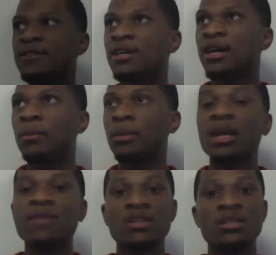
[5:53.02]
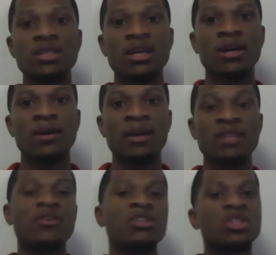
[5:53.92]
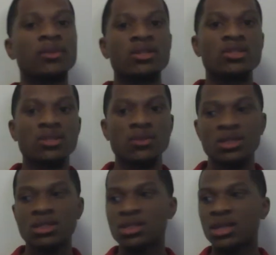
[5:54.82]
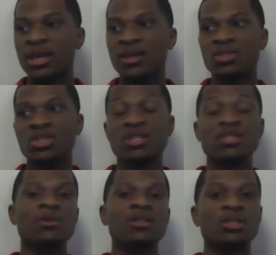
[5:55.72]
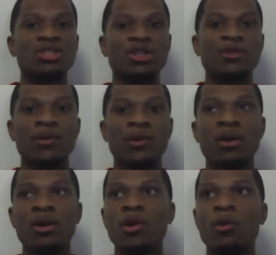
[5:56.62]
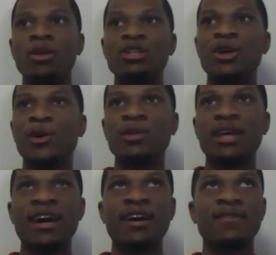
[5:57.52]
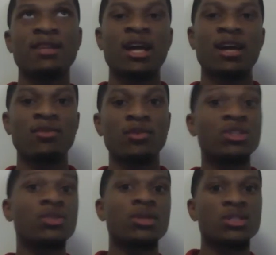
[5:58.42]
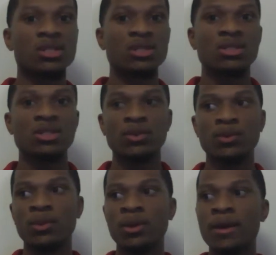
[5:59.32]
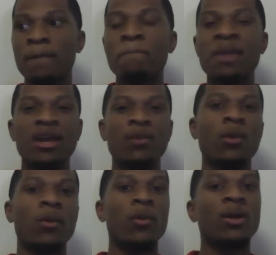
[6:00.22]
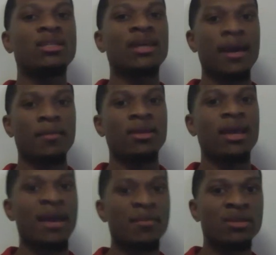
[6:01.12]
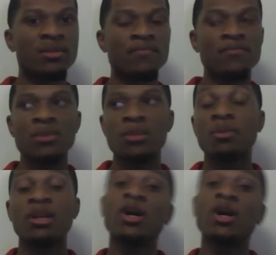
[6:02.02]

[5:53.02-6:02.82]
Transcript: um, a lot of us, um, as first generation students and just as students in general, we don't have a lot of resources to make what we want to happen happen. But he